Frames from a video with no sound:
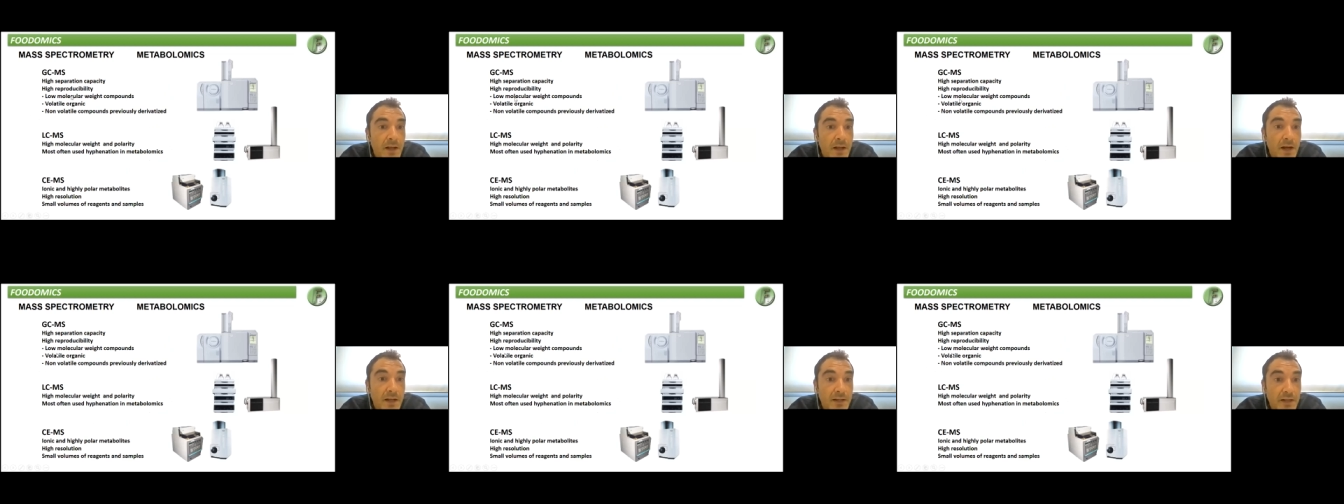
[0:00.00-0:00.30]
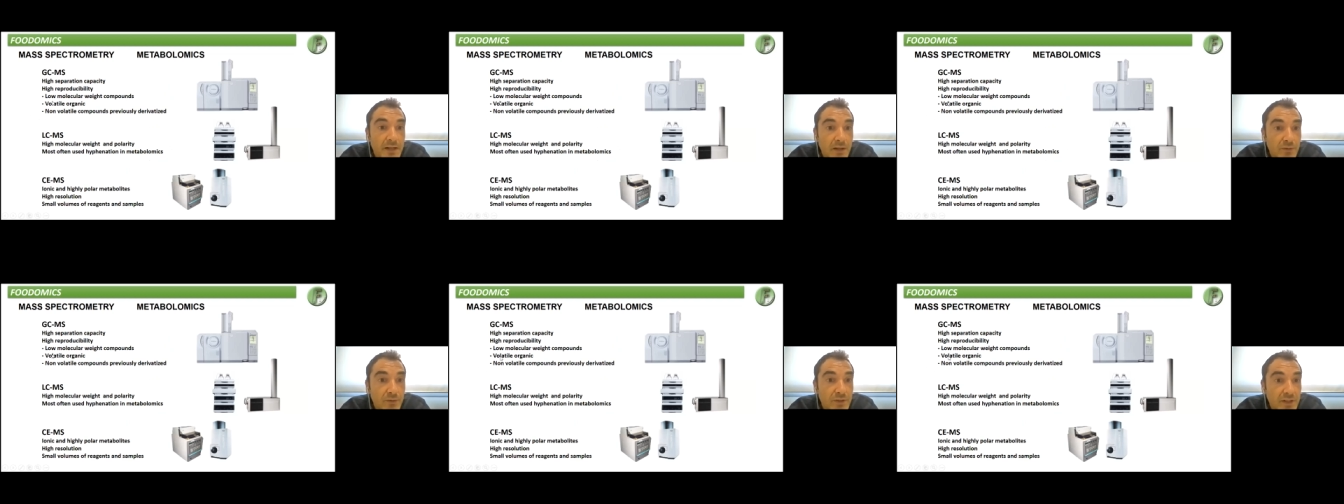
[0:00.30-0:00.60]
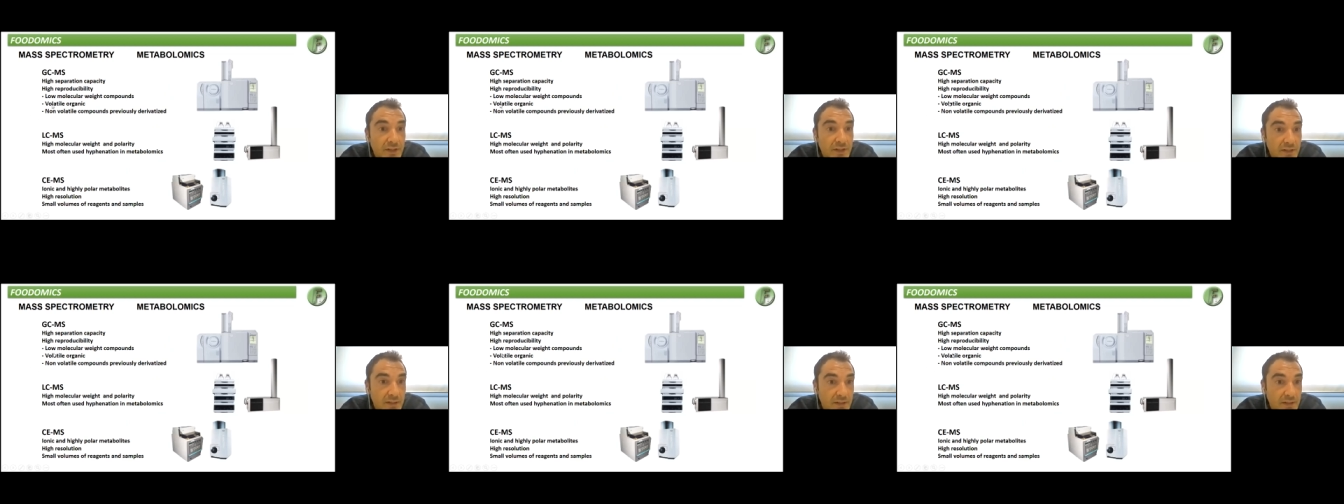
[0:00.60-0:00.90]
and allow
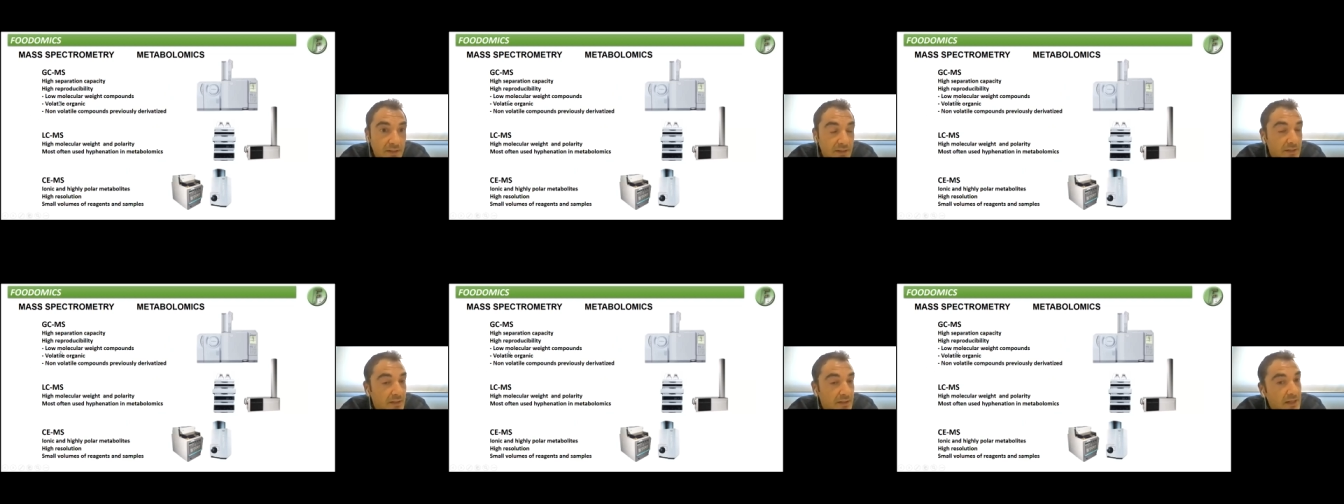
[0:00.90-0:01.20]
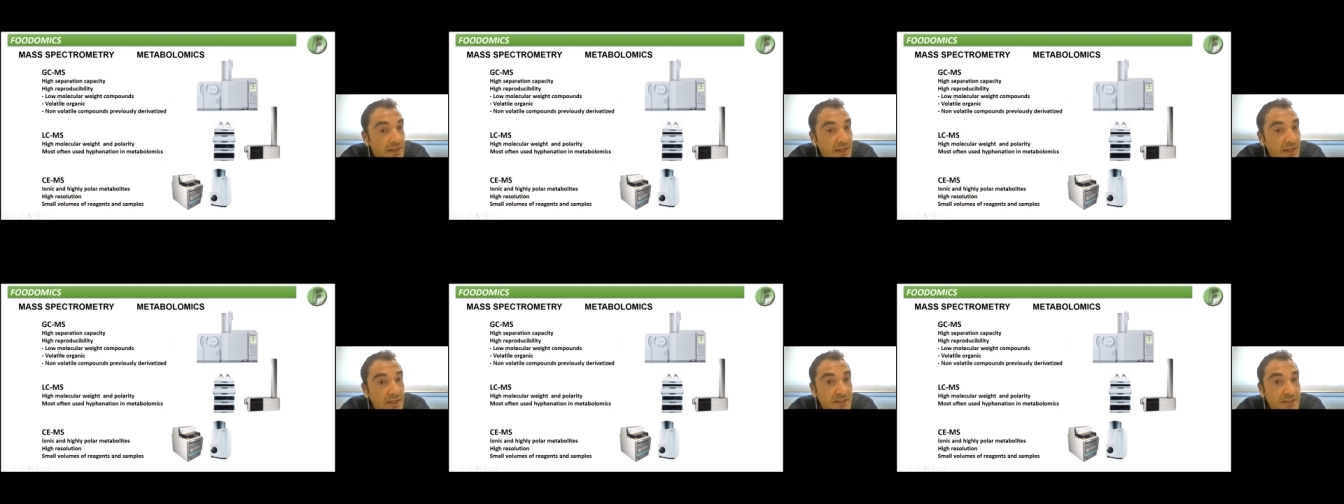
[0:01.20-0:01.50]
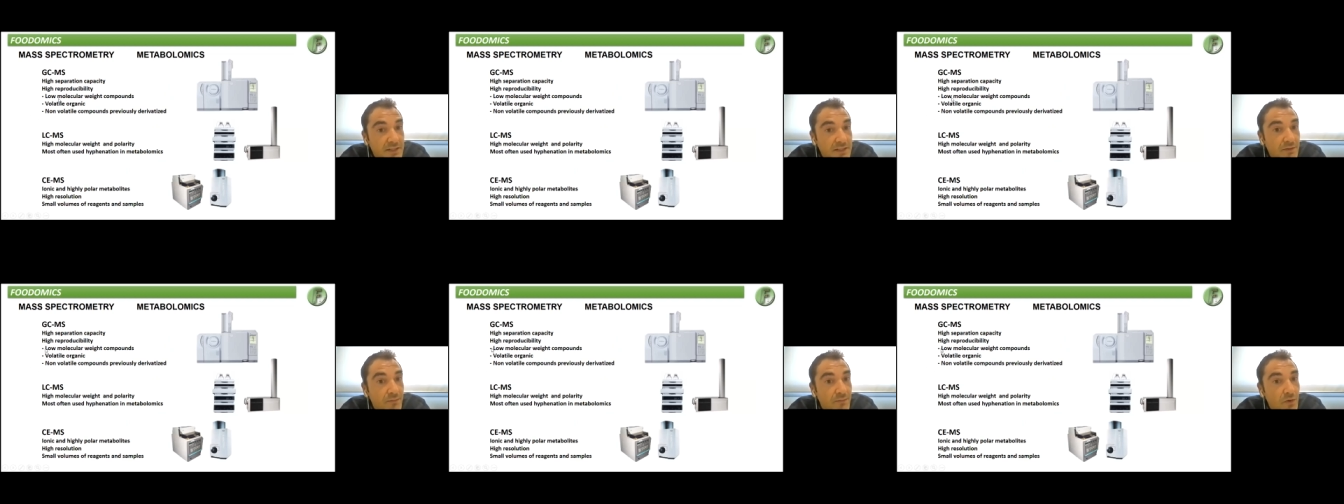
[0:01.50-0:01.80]
the uh,
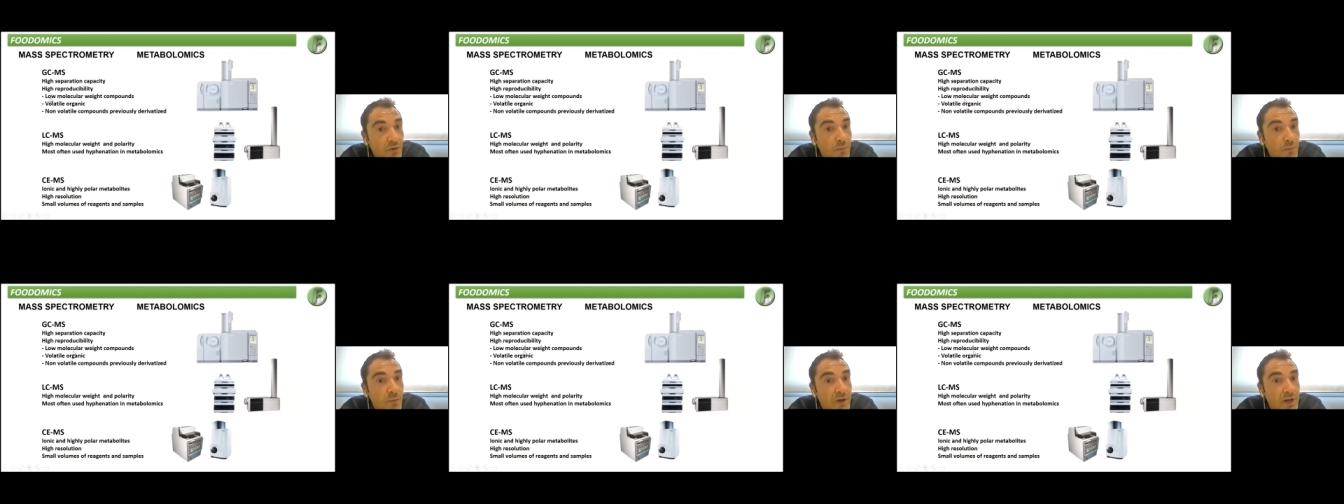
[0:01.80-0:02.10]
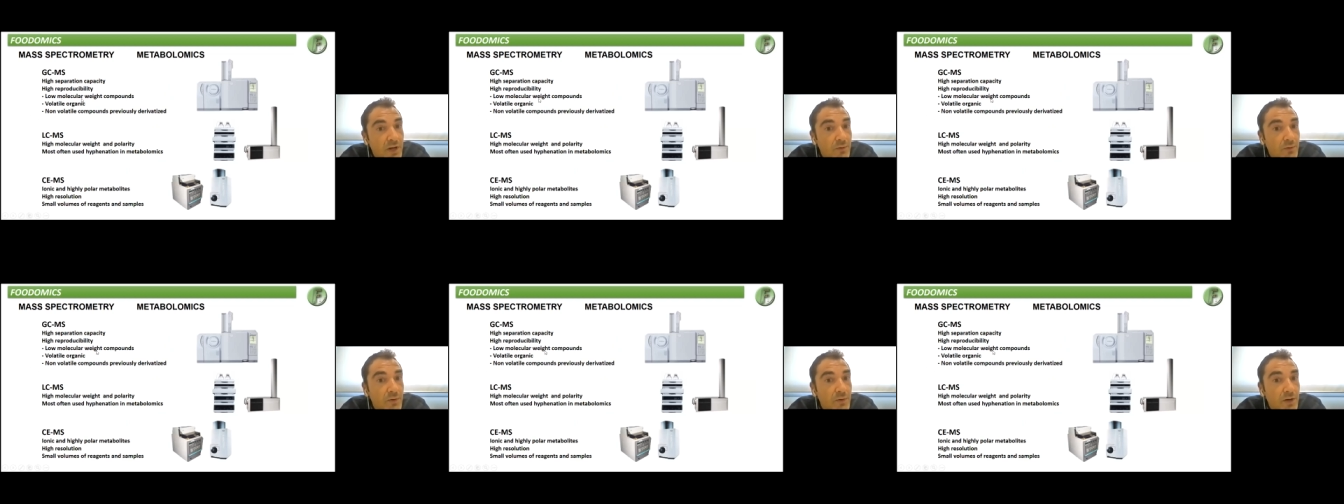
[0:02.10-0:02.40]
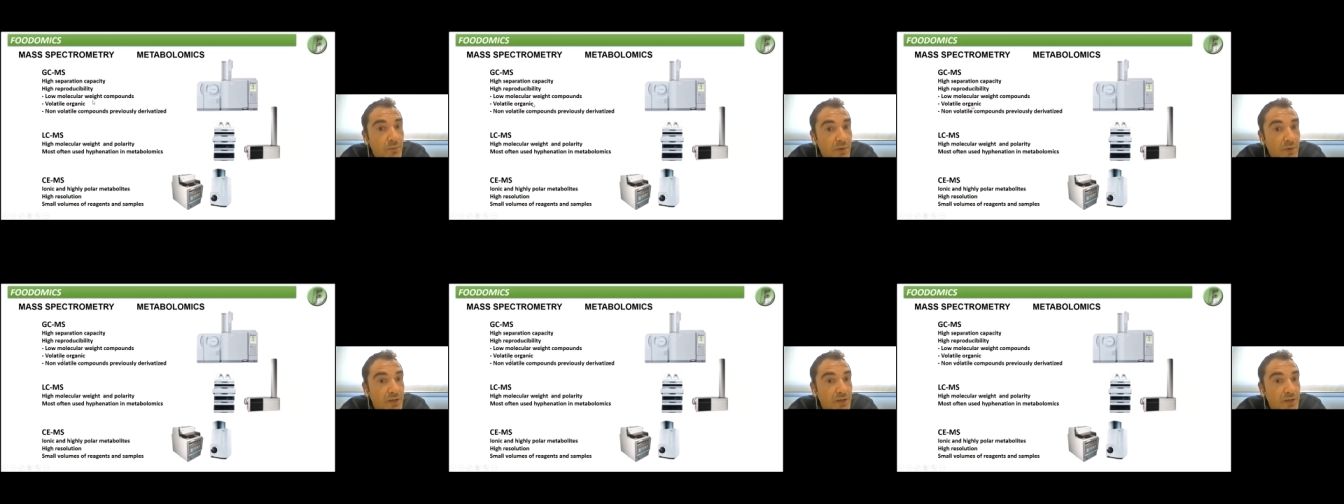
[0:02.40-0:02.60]
analysis of low molecular